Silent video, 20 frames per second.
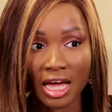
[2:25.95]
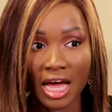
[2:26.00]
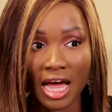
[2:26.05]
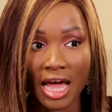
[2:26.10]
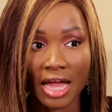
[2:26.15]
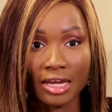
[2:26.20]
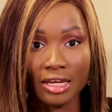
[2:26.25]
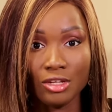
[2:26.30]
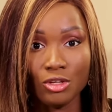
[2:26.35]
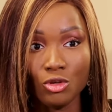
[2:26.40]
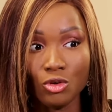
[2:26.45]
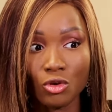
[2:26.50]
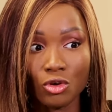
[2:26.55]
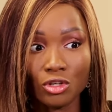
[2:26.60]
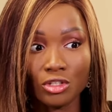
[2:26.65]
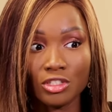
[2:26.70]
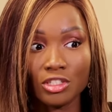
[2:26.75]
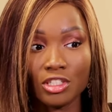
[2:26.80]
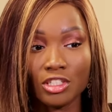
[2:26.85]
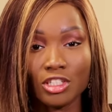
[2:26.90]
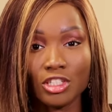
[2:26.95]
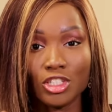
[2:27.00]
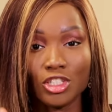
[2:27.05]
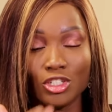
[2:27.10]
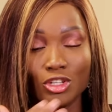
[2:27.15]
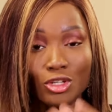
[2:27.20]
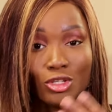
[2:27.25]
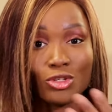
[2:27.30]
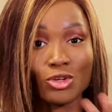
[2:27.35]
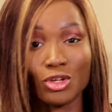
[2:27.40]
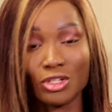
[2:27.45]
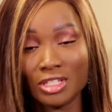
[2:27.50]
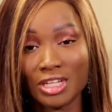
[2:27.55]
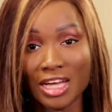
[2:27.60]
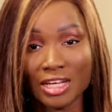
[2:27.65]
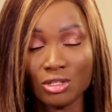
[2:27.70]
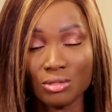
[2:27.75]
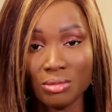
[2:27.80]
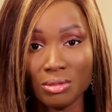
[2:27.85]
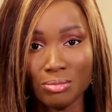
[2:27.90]
and yours, she doesn't
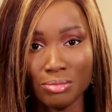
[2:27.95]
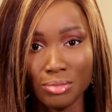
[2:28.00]
consider it to be